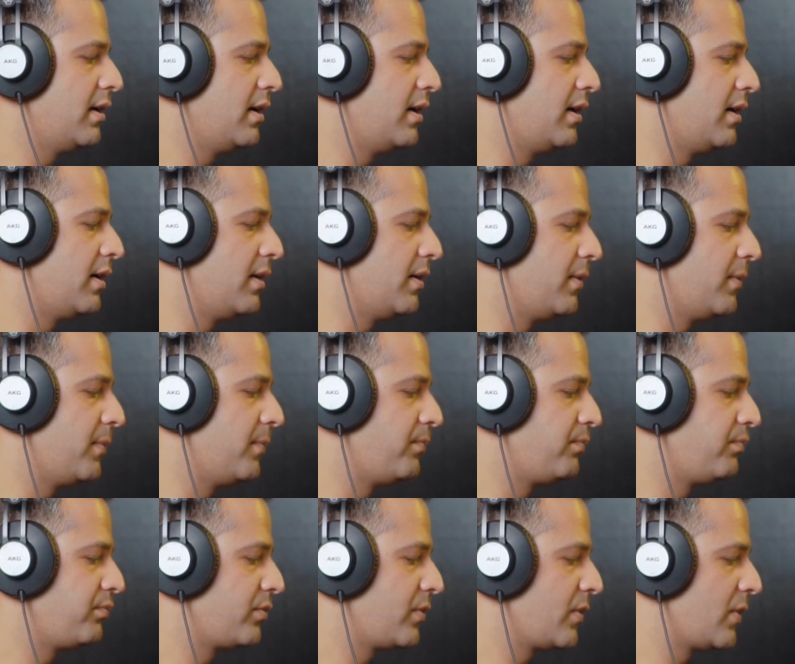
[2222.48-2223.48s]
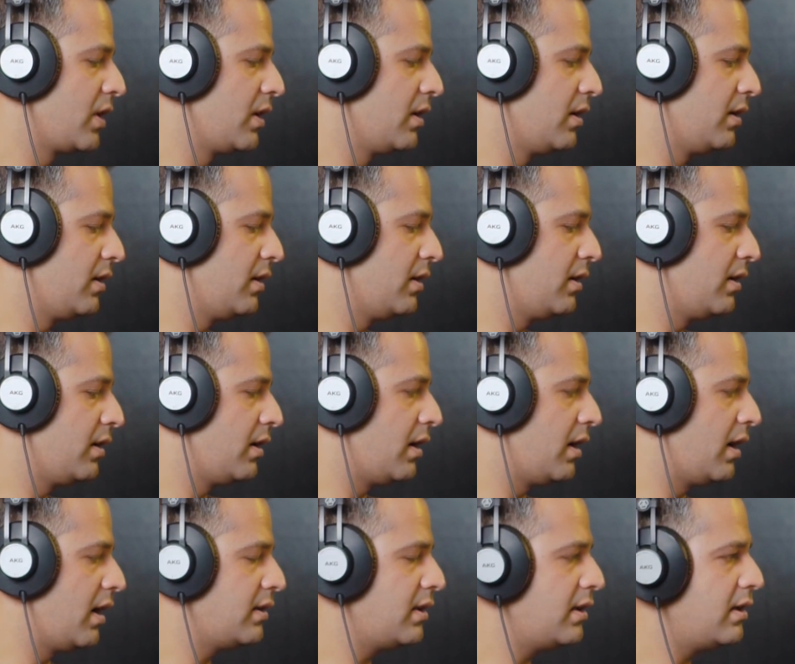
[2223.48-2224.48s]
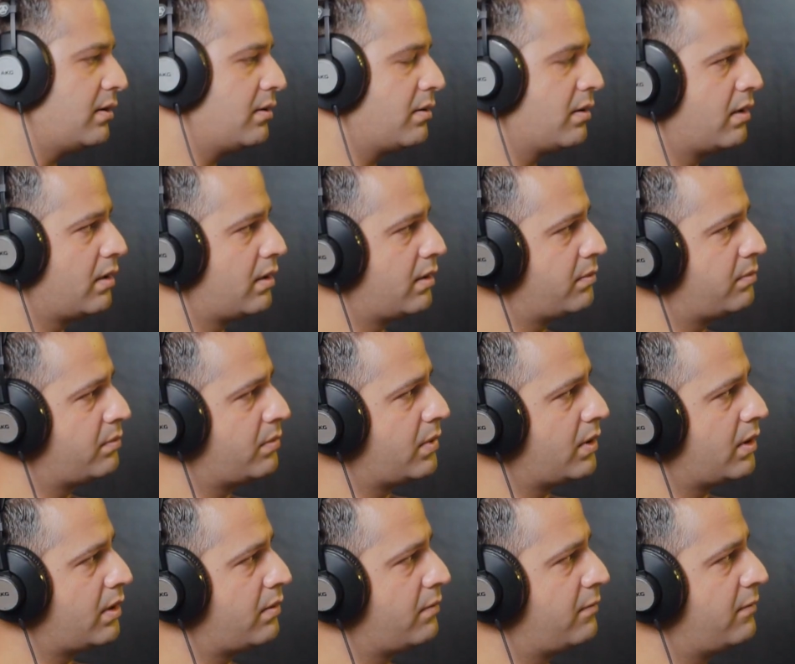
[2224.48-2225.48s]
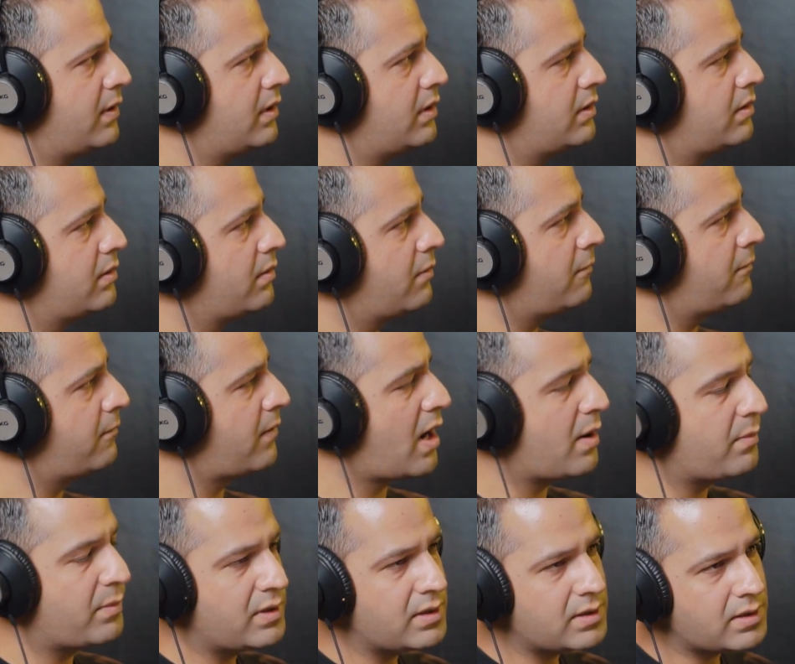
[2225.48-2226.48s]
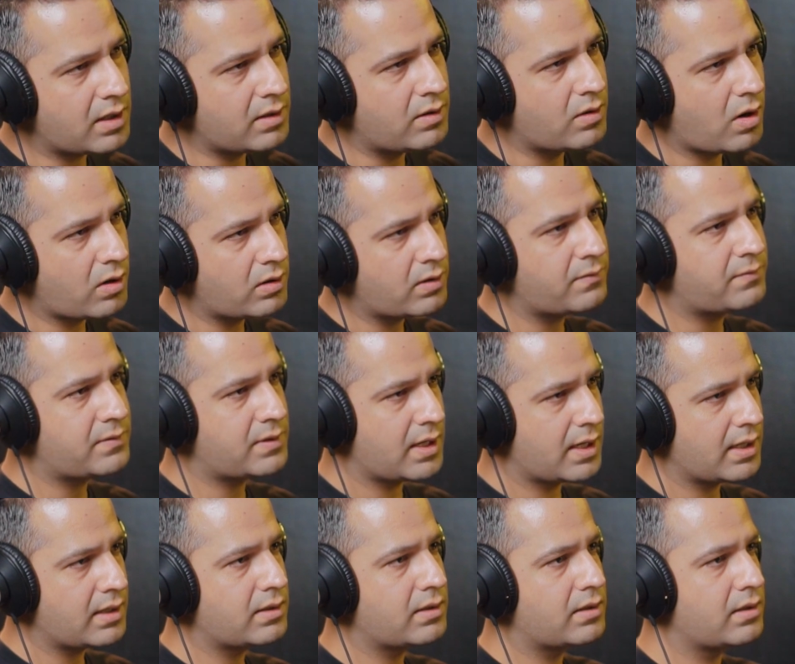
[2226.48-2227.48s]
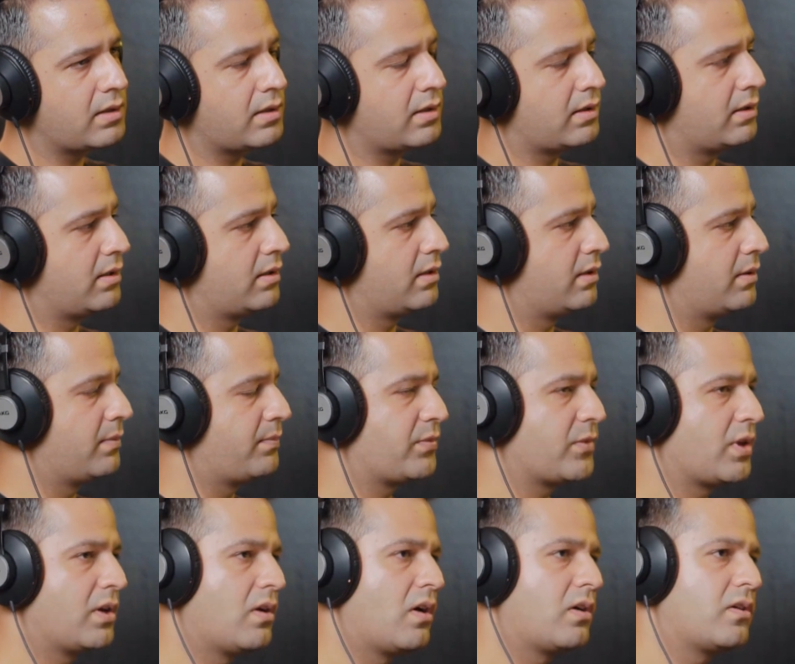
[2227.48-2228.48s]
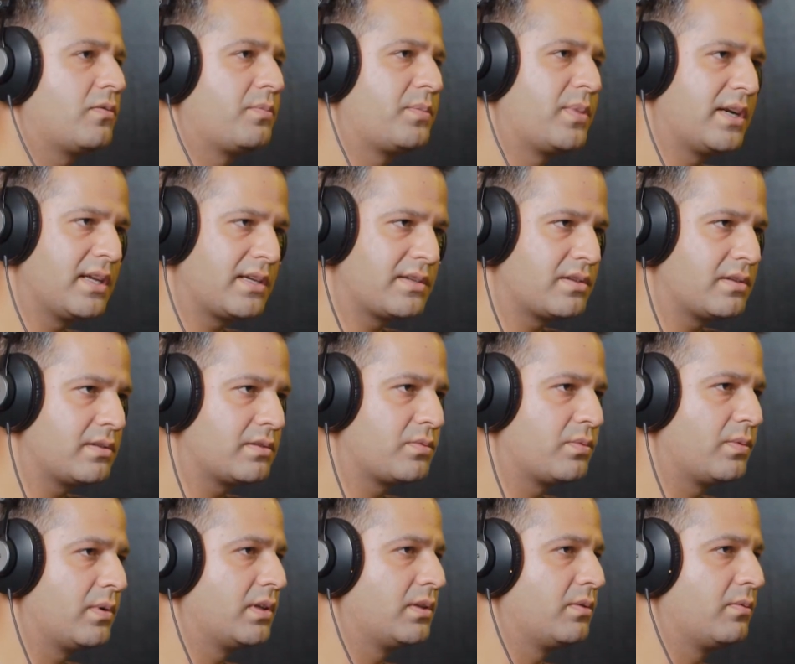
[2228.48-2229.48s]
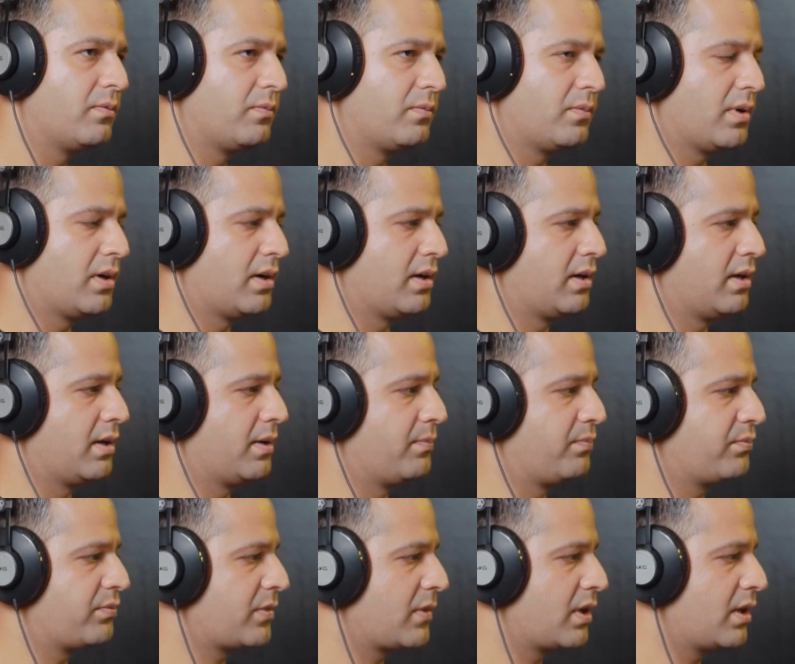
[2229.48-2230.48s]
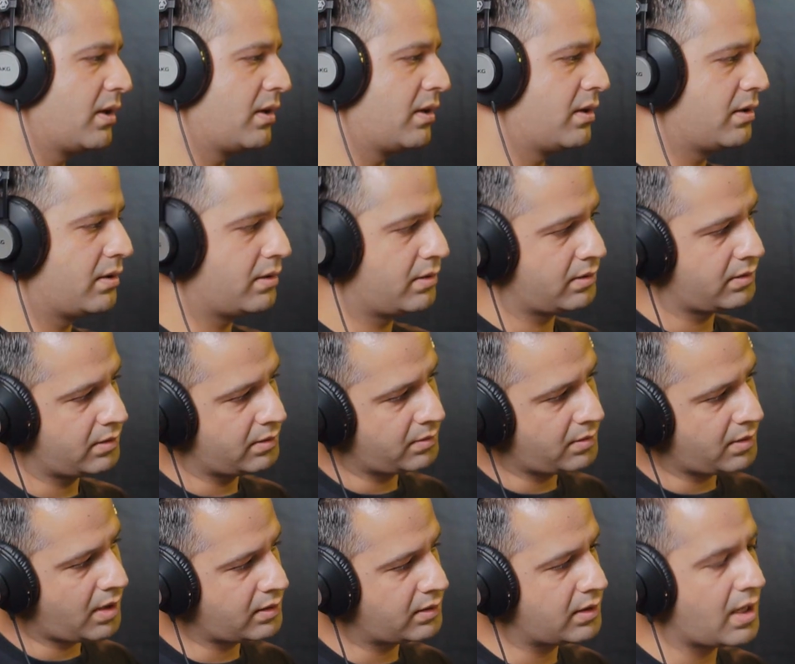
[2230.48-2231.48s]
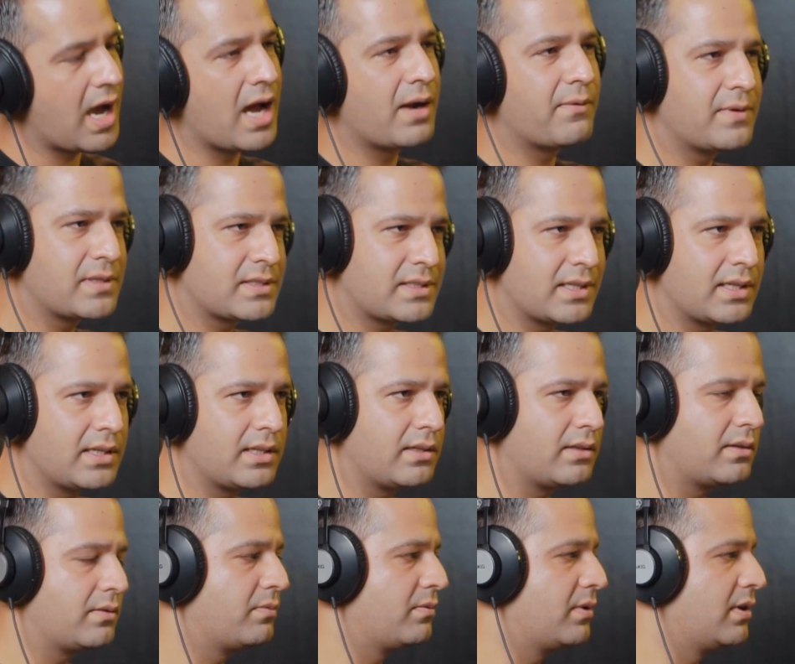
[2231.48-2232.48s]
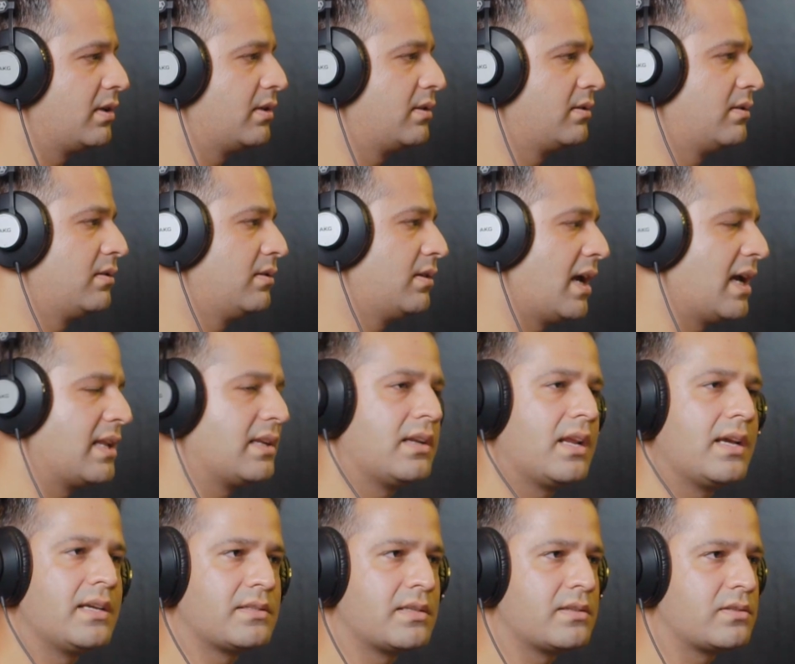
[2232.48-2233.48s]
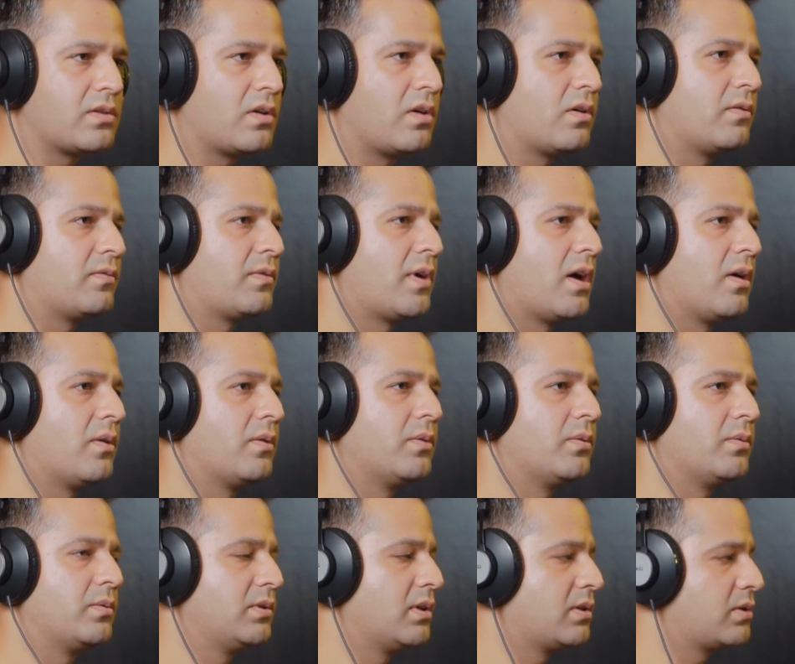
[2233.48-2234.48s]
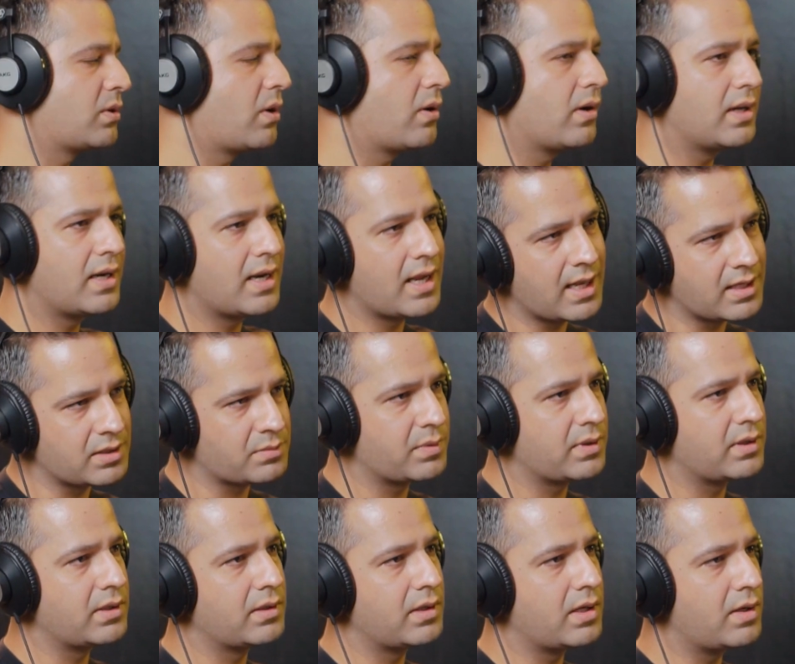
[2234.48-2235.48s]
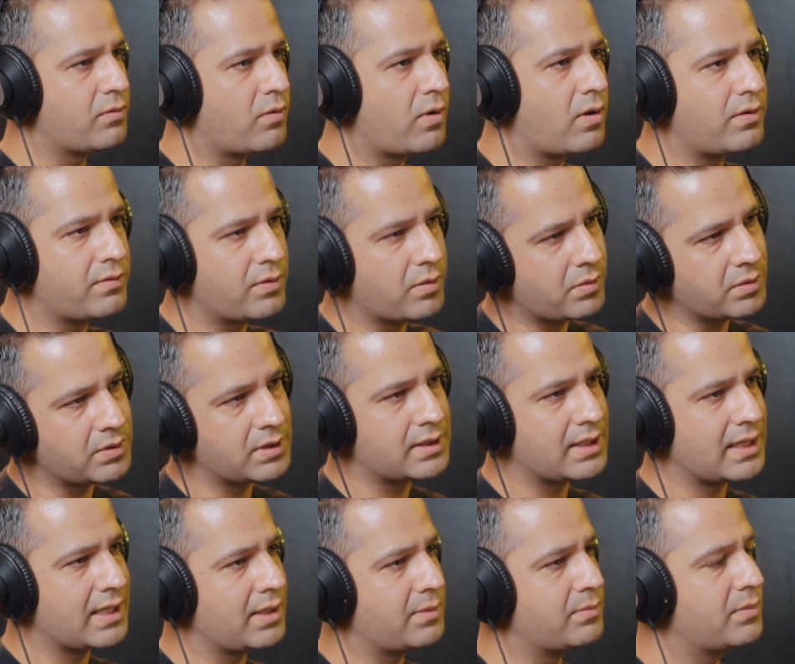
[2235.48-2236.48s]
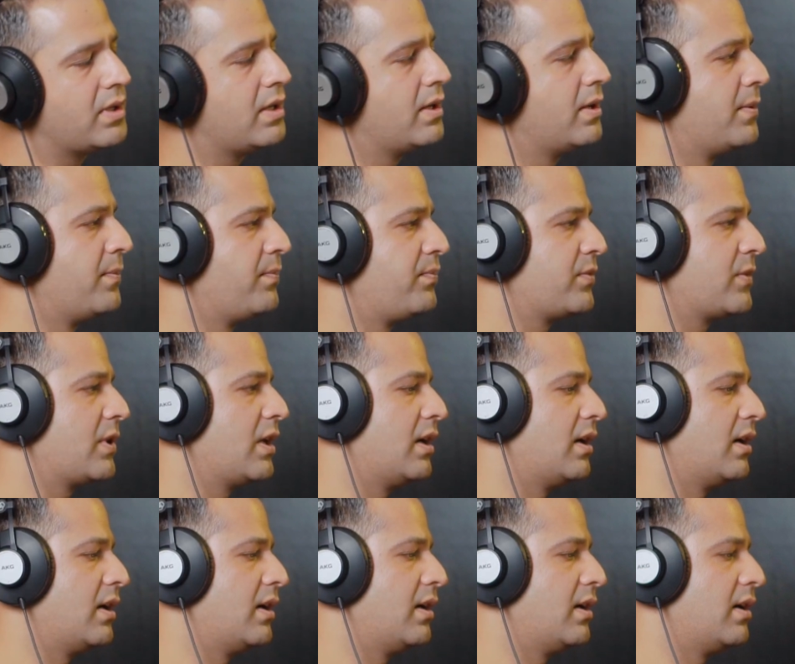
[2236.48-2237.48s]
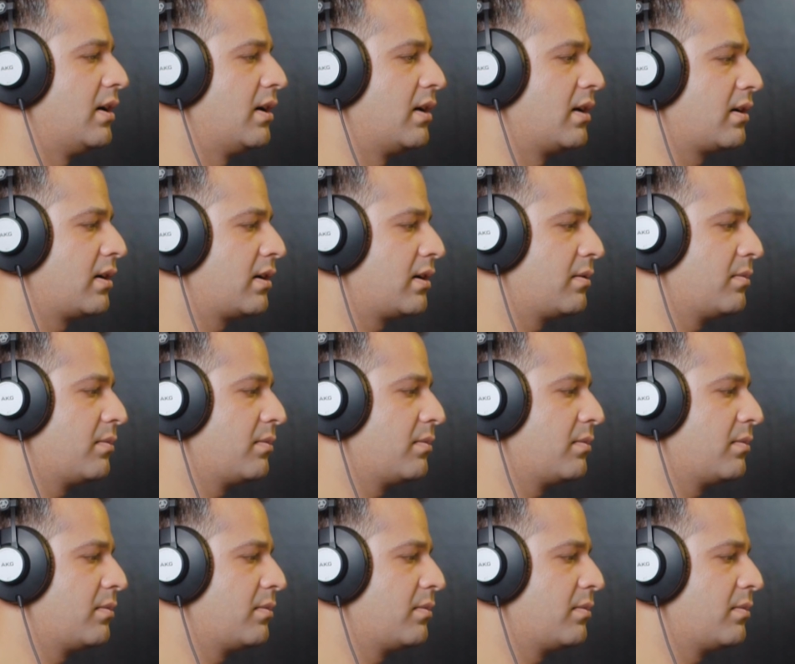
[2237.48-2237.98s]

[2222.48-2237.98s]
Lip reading: are. I think with farmers, a lot of tech, a lot of predictions with the harvesting, with the analysis of how the soil has been evolved over the time, a